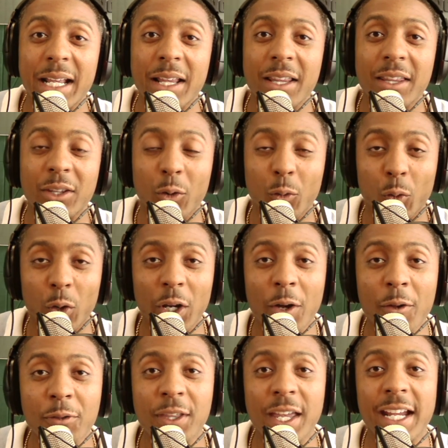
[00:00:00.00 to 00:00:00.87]
the
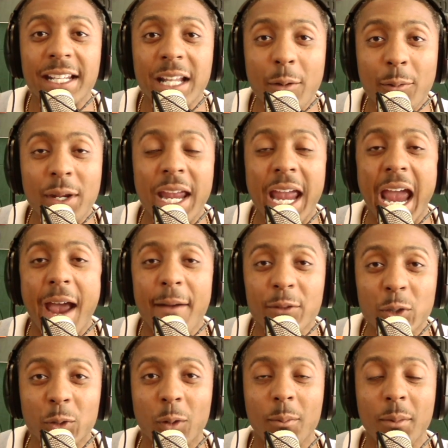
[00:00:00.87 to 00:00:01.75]
real thing that we have
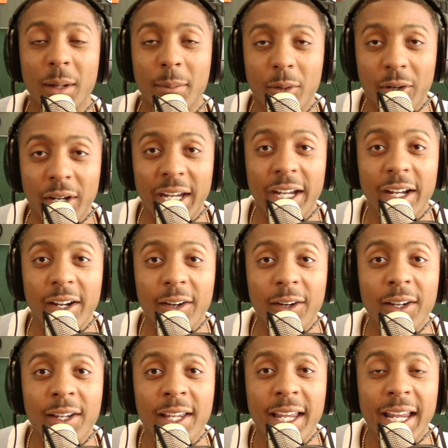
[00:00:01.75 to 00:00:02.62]
to remember
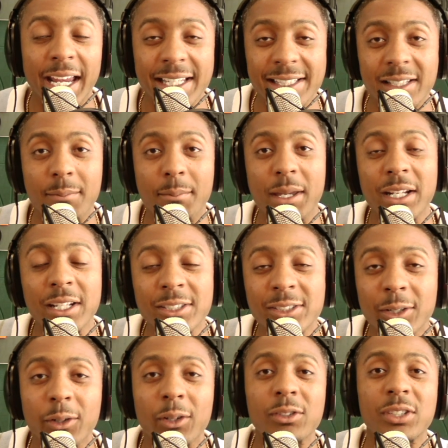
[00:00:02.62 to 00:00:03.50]
here is the
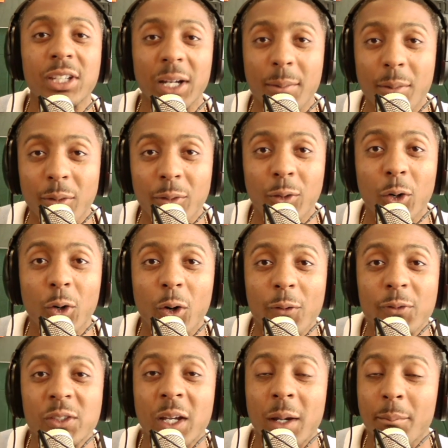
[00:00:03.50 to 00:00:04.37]
Minnesota
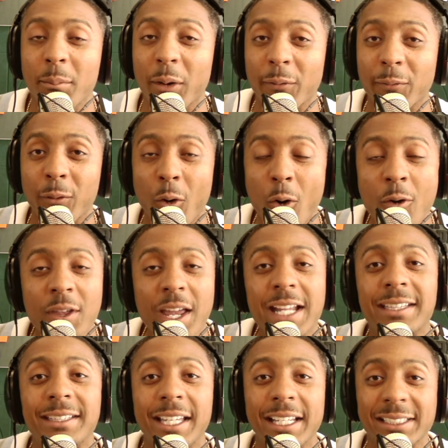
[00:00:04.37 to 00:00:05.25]
Timberwolves, before
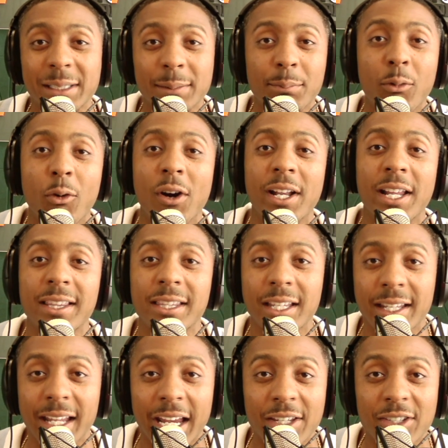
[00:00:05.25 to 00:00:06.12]
they disappointed the
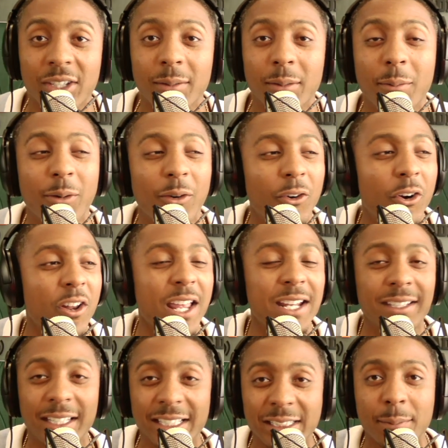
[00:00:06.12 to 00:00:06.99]
nation, before they
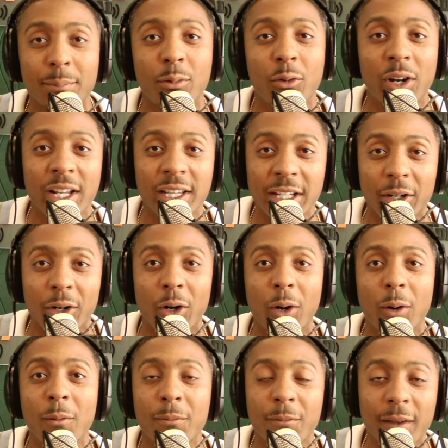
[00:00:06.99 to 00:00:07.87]
disappointed their
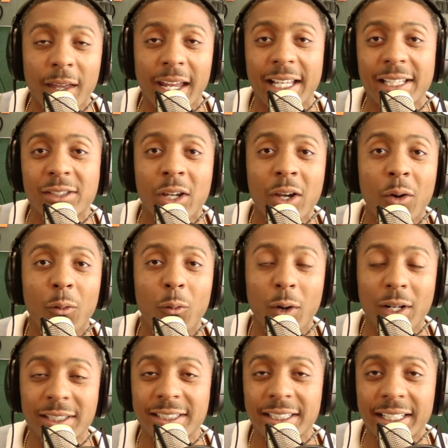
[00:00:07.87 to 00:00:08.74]
home fans
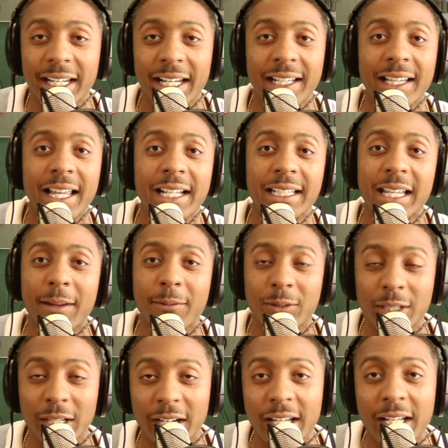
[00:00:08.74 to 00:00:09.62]
once again like they've
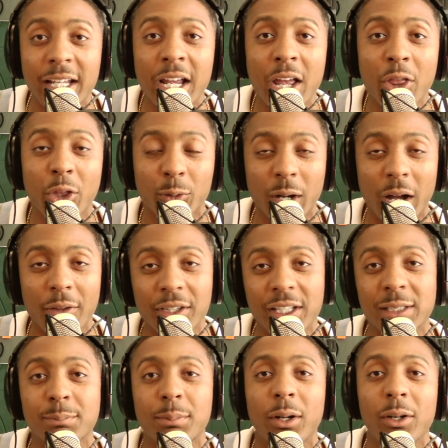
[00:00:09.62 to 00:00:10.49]
done throughout
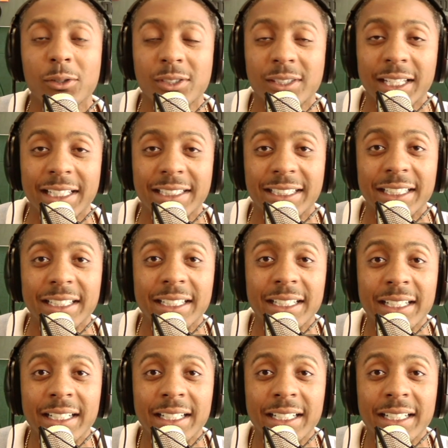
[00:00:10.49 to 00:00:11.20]
this postseason,